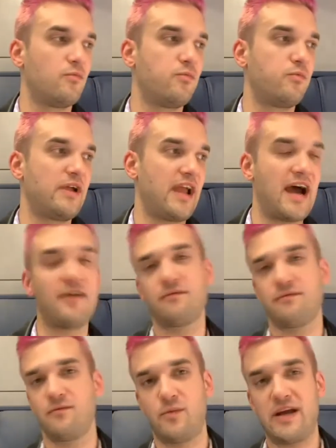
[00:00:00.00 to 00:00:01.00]
we had
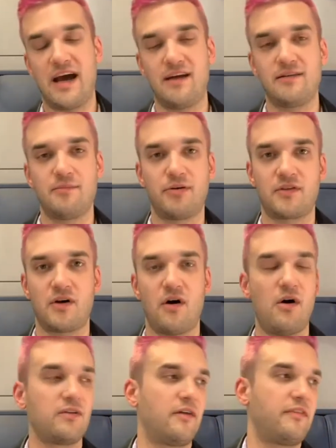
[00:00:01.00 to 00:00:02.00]
to put the
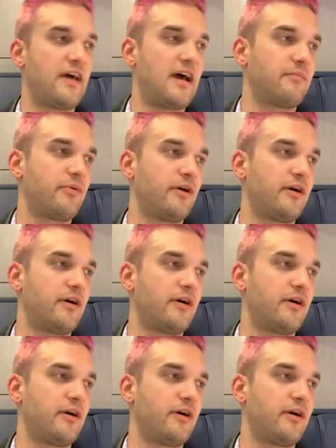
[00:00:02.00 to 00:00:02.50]
halt on that, but